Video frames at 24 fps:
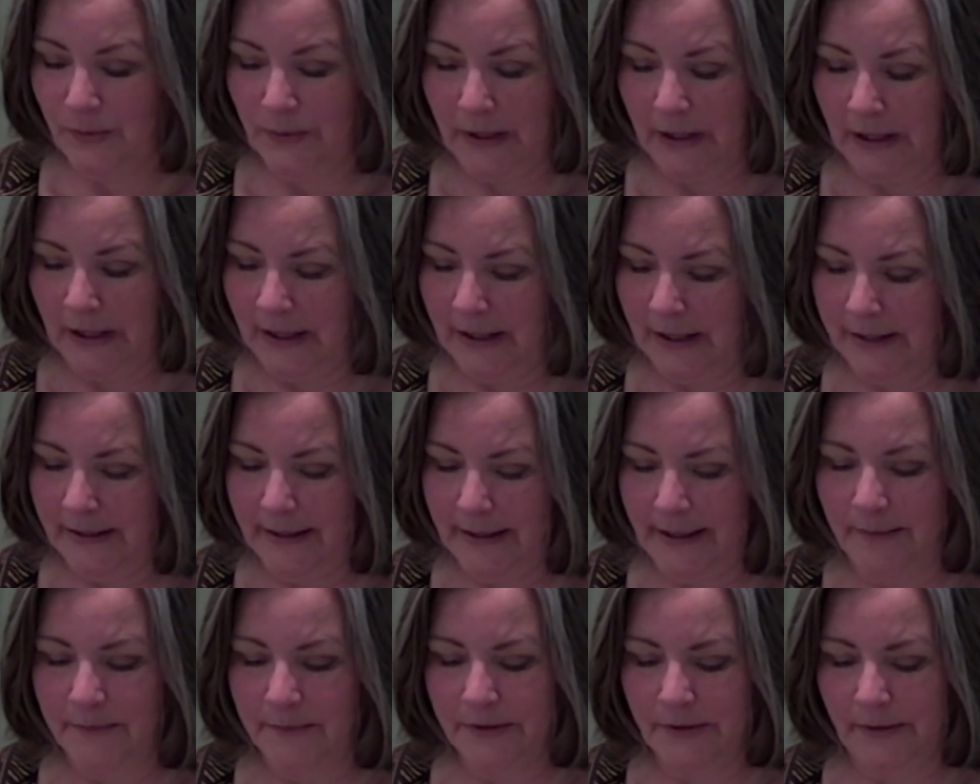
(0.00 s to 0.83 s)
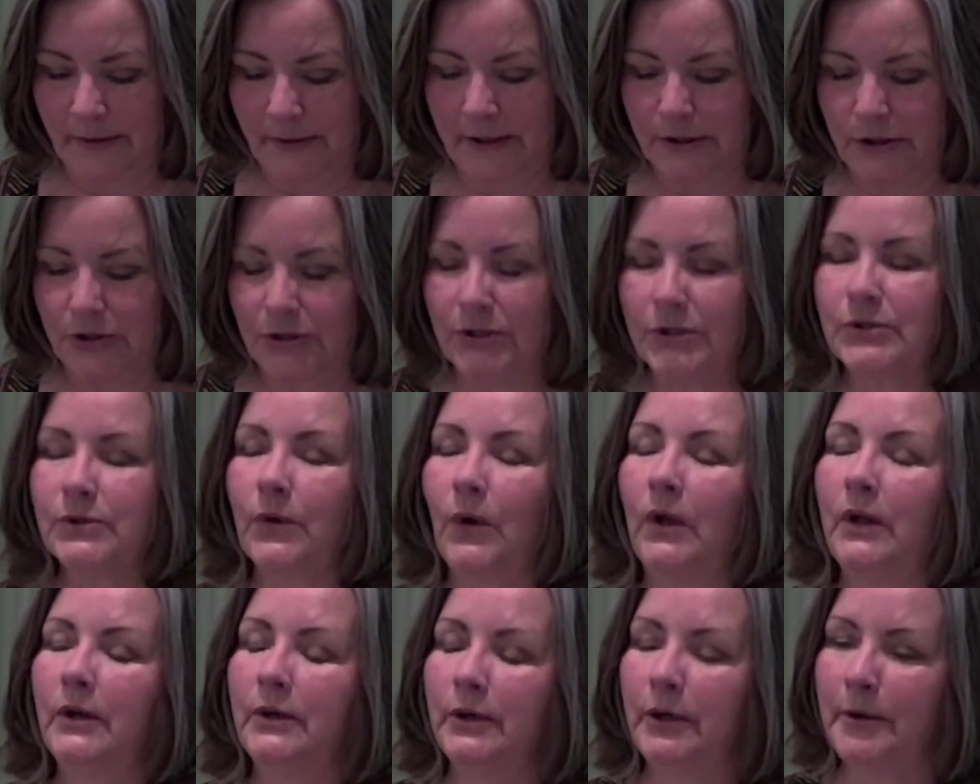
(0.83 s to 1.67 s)
an odd name, so let's just
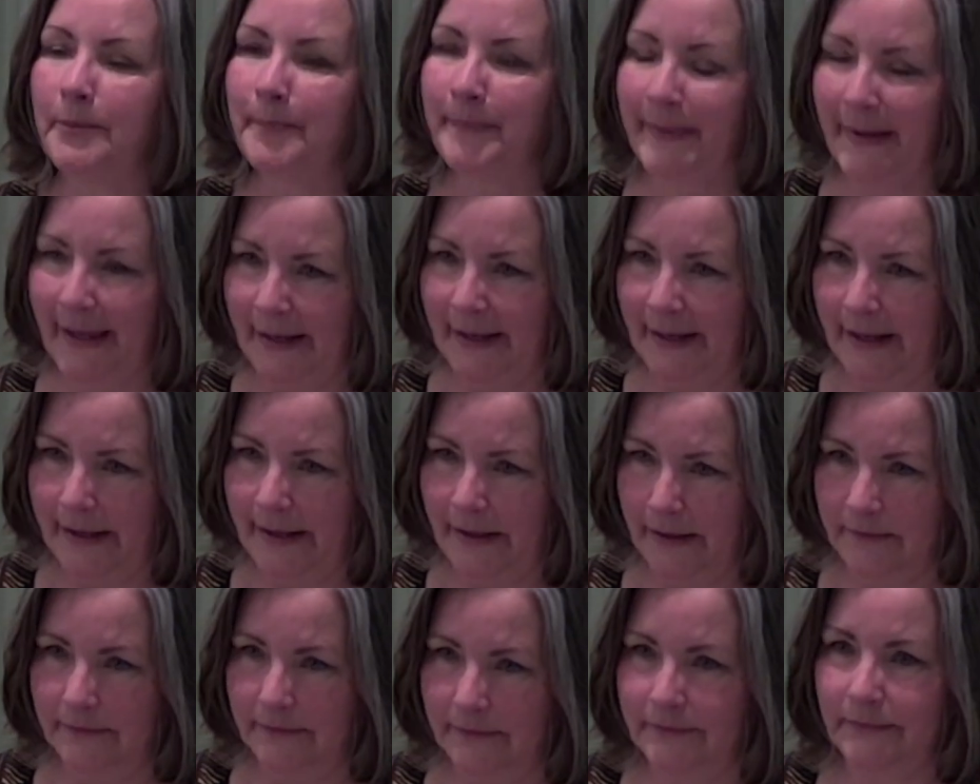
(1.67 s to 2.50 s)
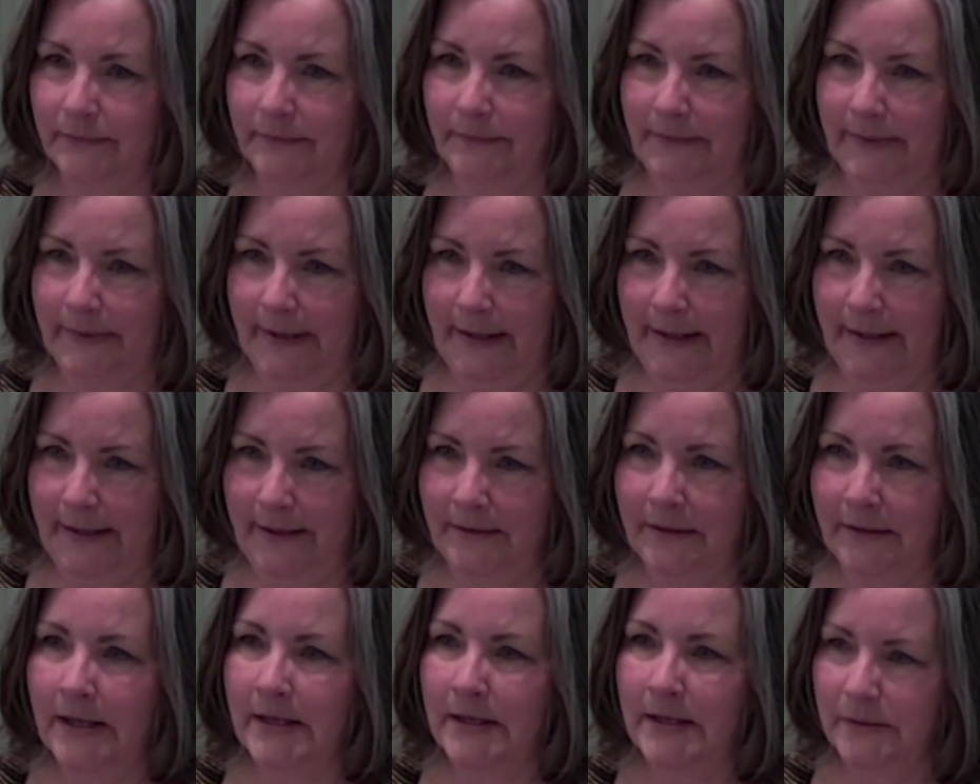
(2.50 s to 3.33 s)
call her Penny. Okay?
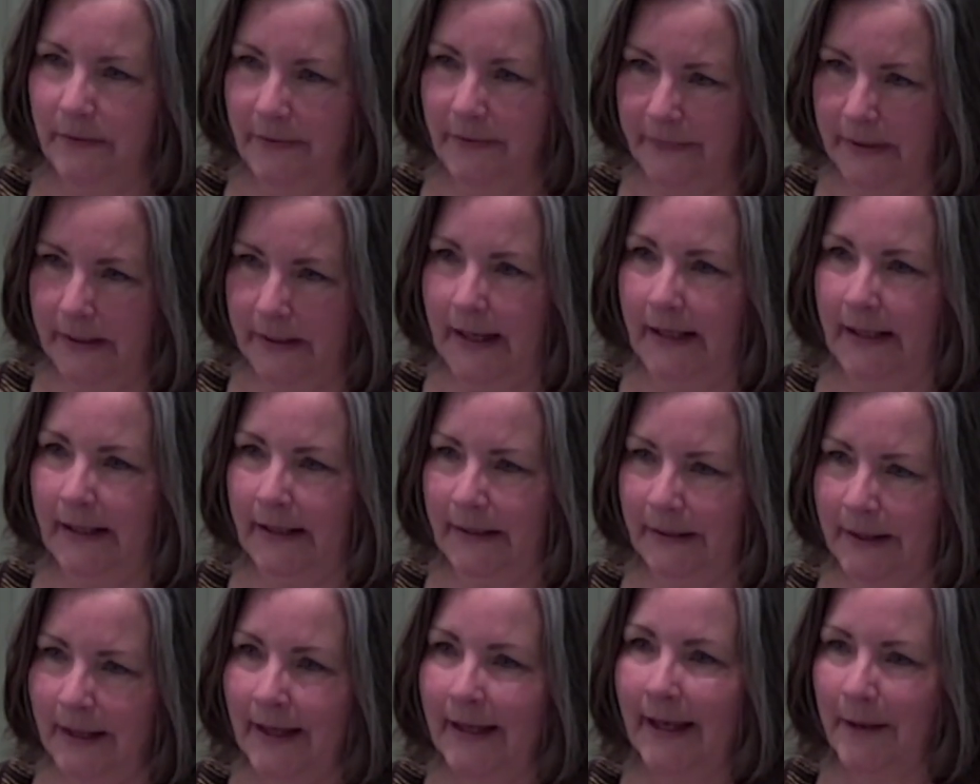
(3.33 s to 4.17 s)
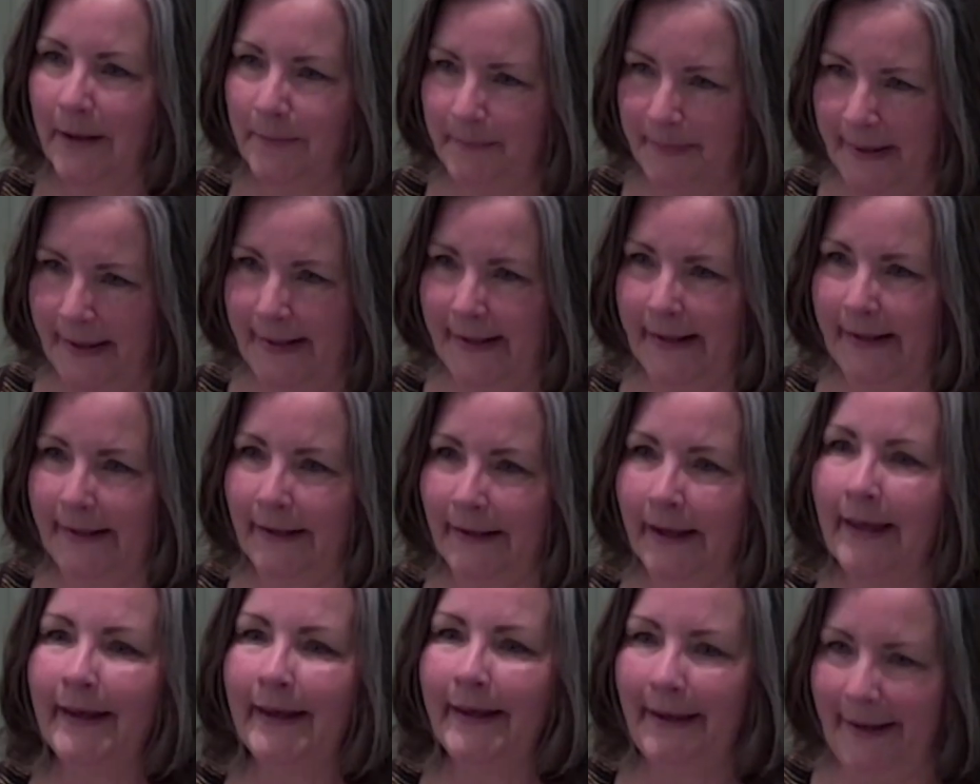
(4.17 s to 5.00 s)
You have Kenny and Penny
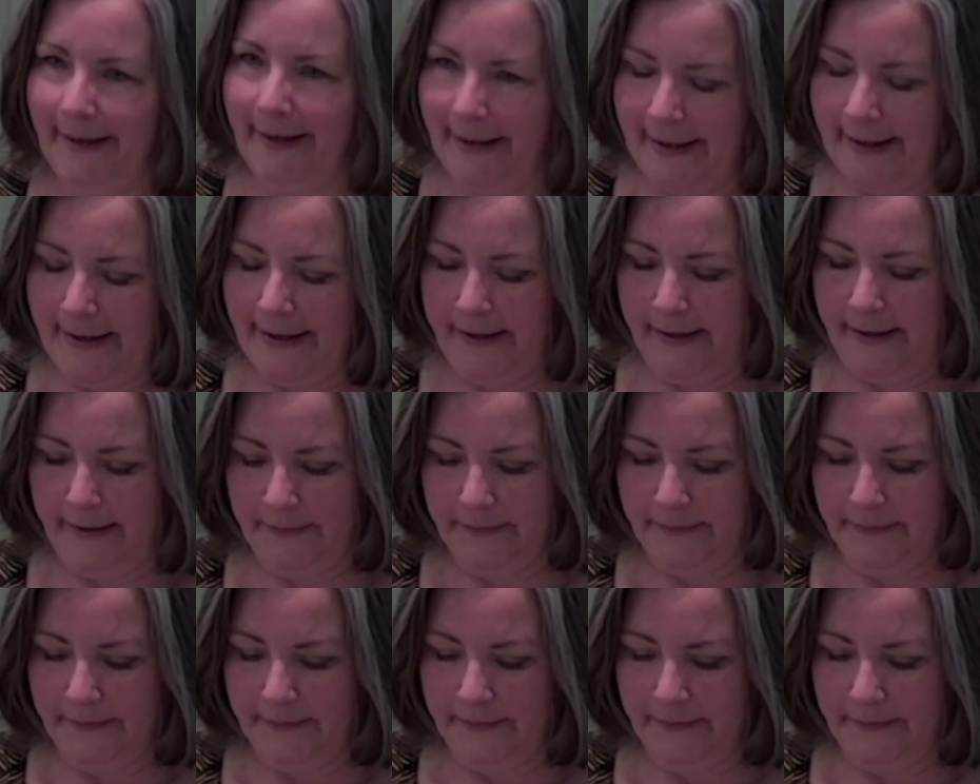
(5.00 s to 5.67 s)
and Hannah.